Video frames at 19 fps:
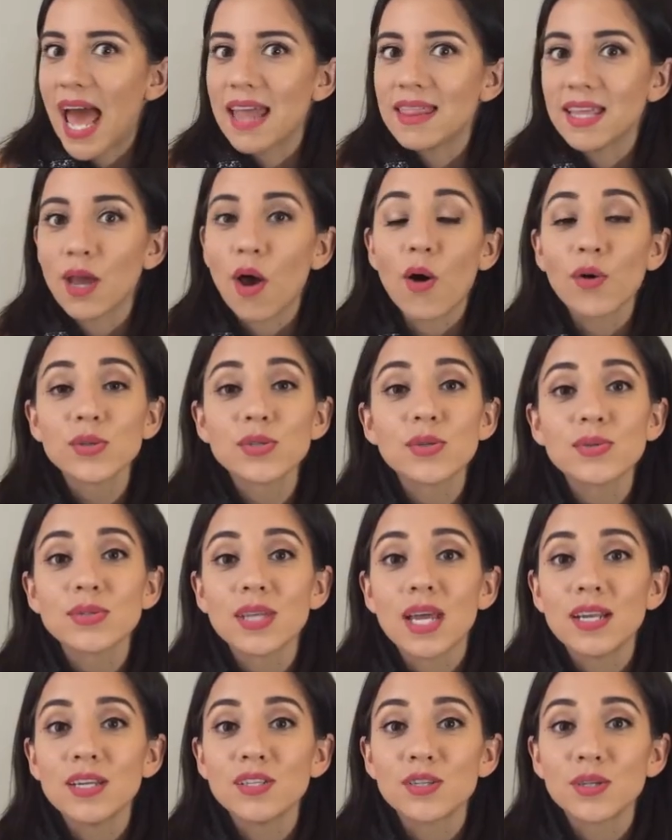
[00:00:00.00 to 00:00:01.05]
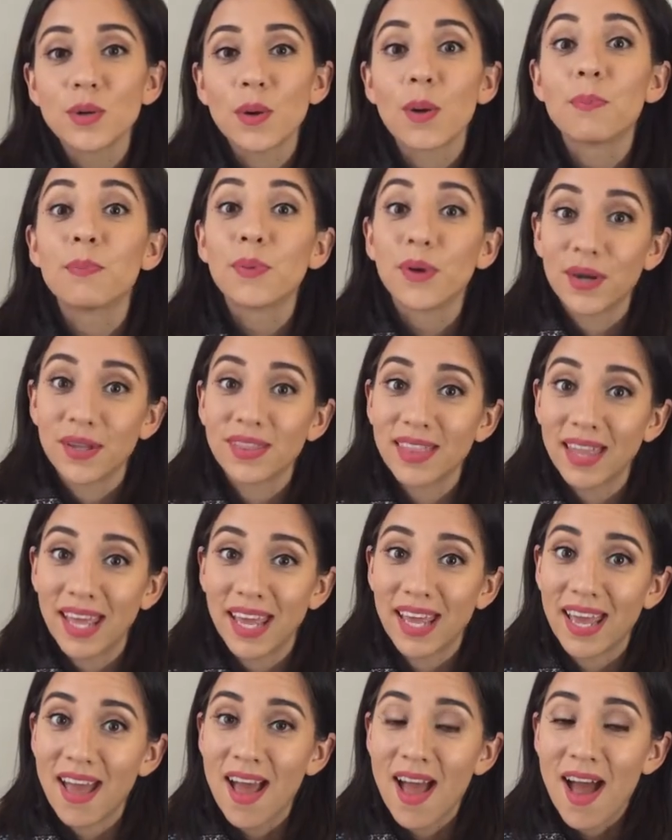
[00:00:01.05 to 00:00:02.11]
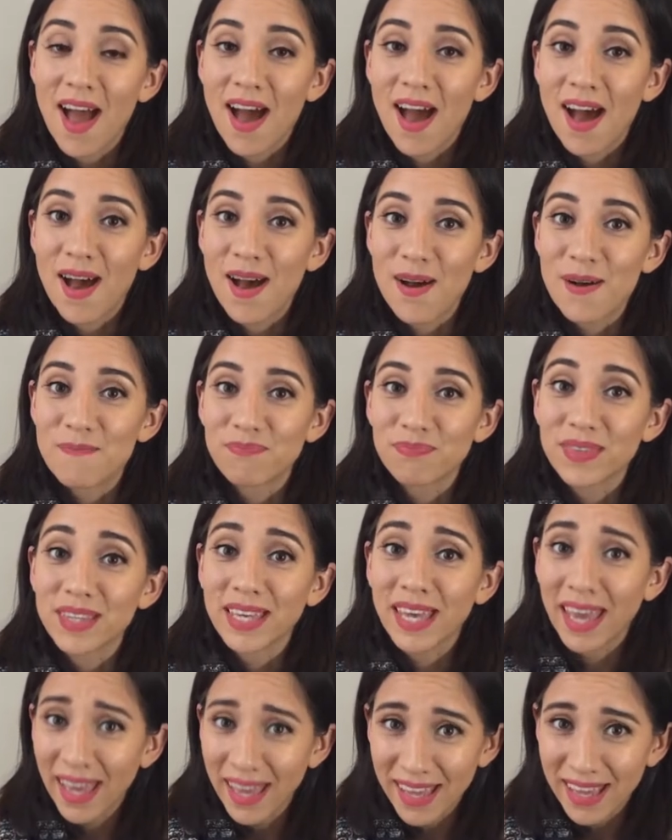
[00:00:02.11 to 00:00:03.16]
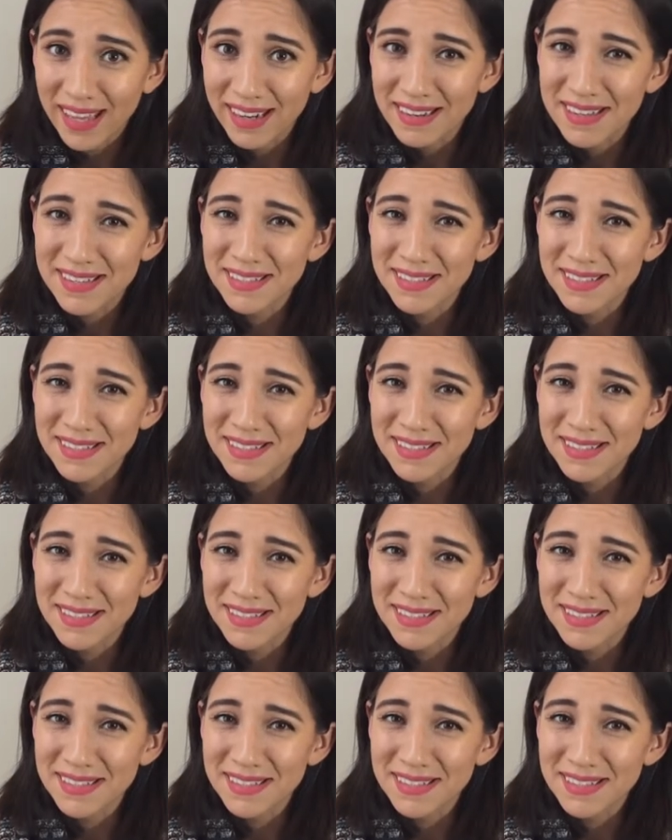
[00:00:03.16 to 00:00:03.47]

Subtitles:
and they also send you a birthday kitten.